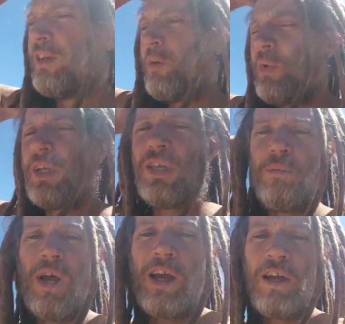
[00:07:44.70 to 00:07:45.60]
And when I
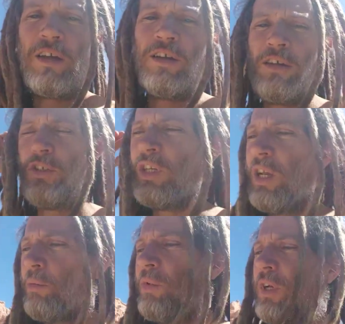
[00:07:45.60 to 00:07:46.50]
came back, she
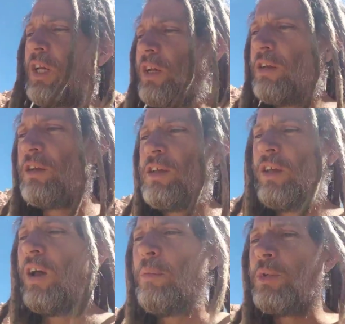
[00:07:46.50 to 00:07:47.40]
came running
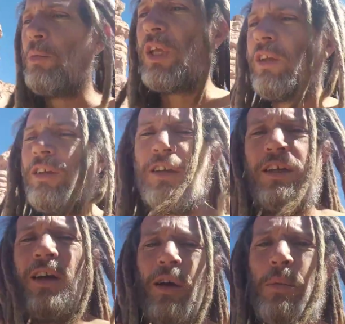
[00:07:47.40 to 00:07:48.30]
up to me
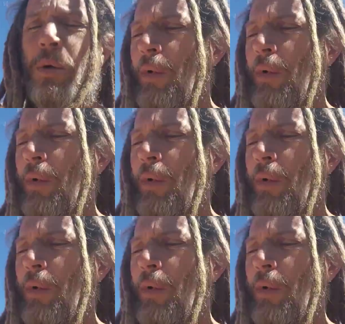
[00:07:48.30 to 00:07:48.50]
upon